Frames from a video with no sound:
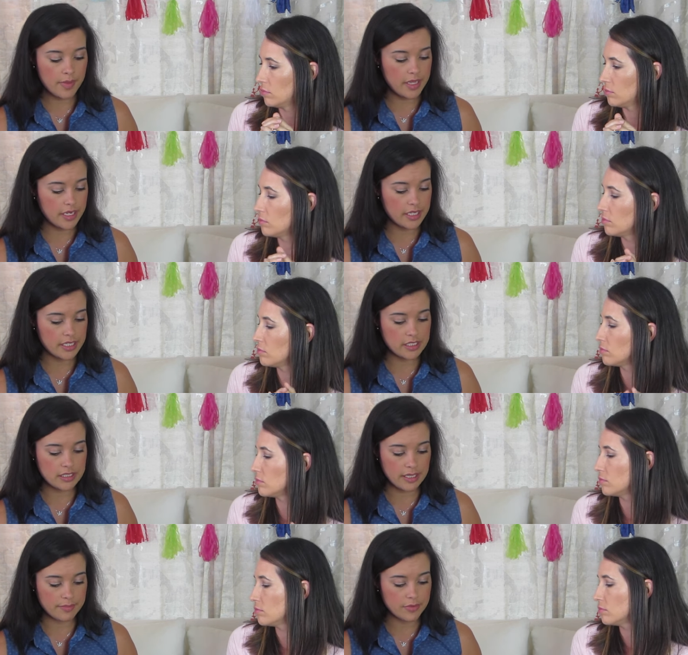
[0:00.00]
Speaker 1: It is
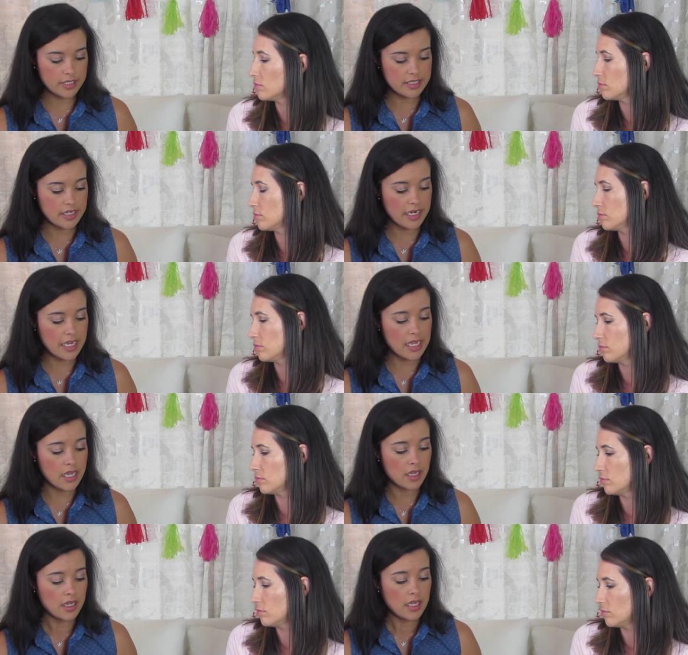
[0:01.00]

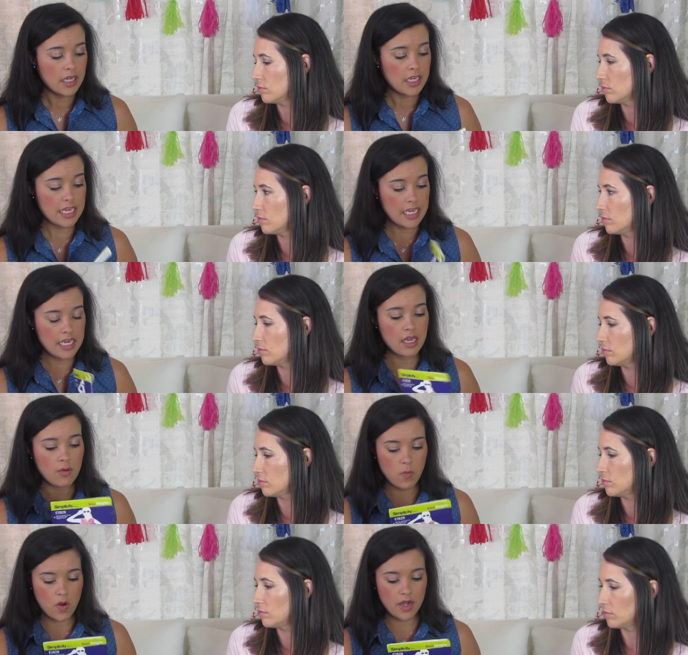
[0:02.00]
Simplicity
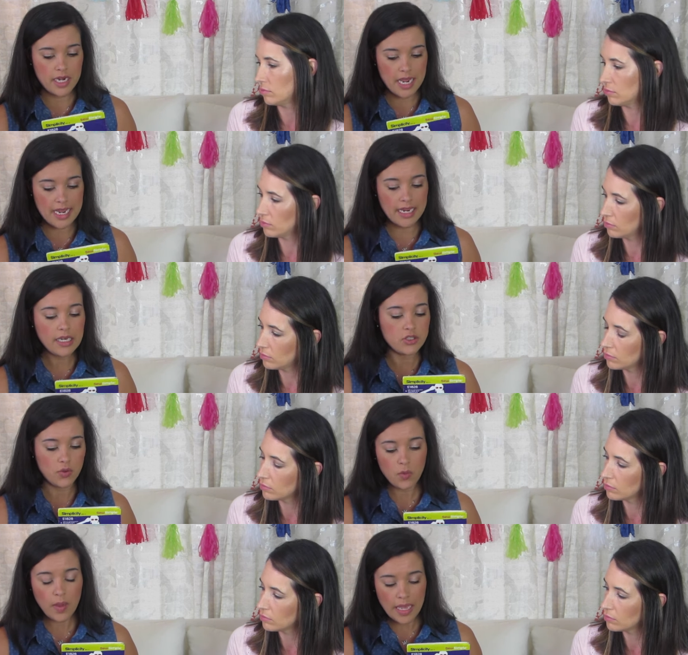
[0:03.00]

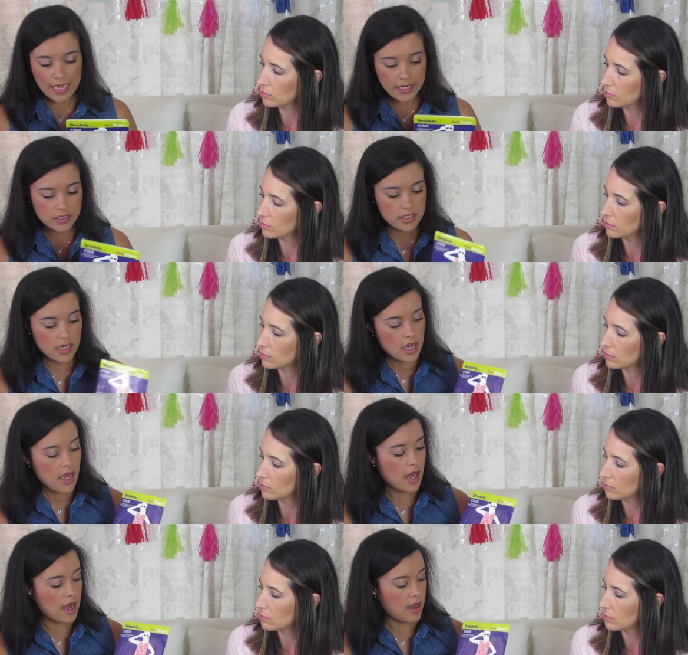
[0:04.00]
E1828.
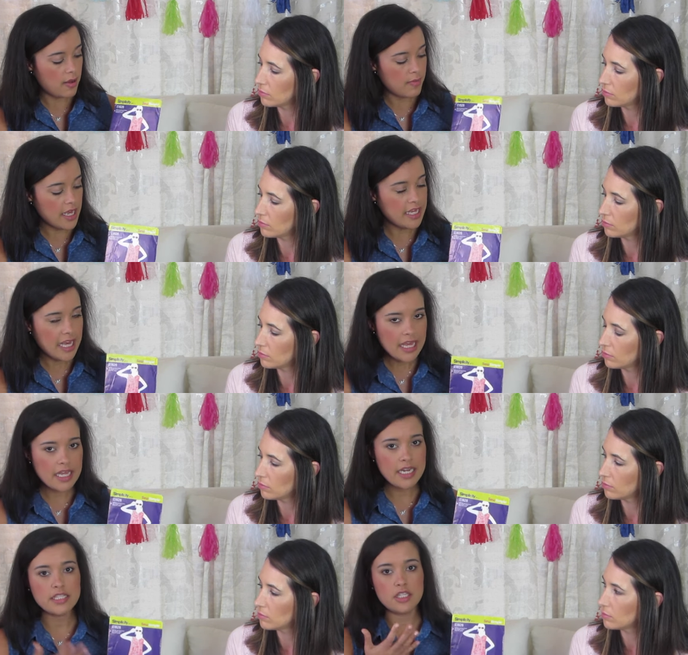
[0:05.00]

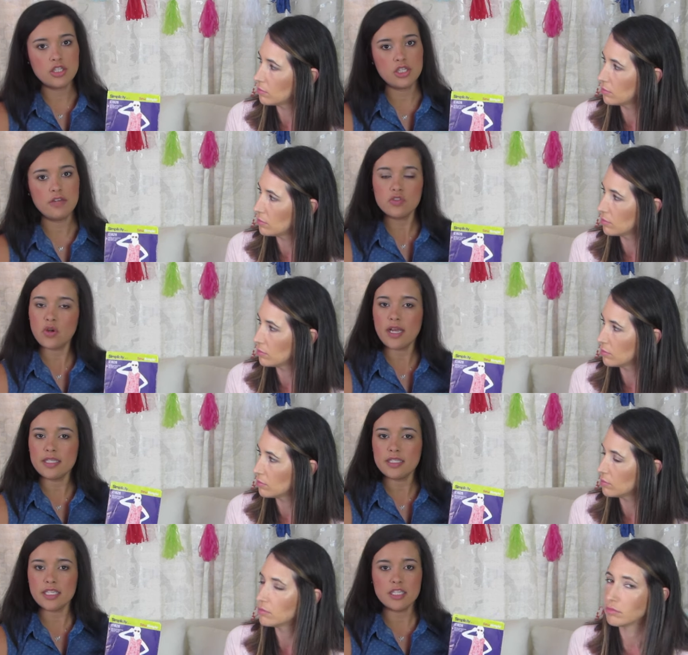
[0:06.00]
Again, it's a shift
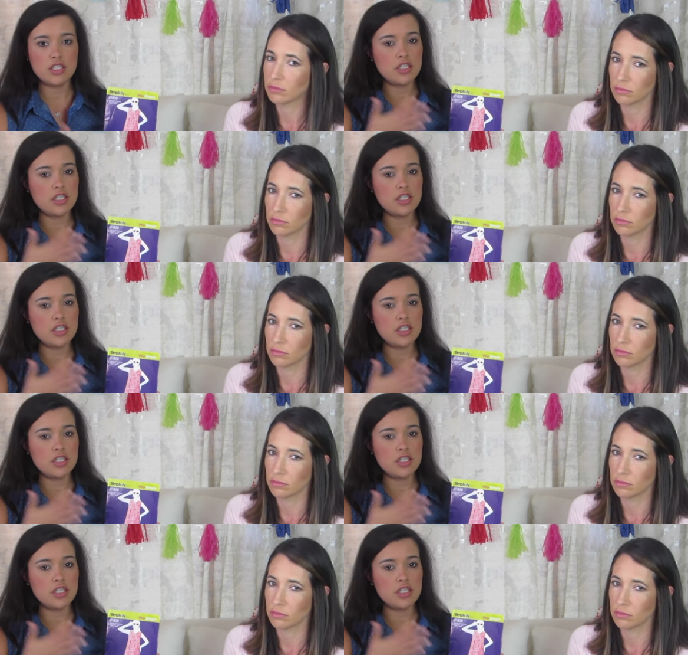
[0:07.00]
dress. It's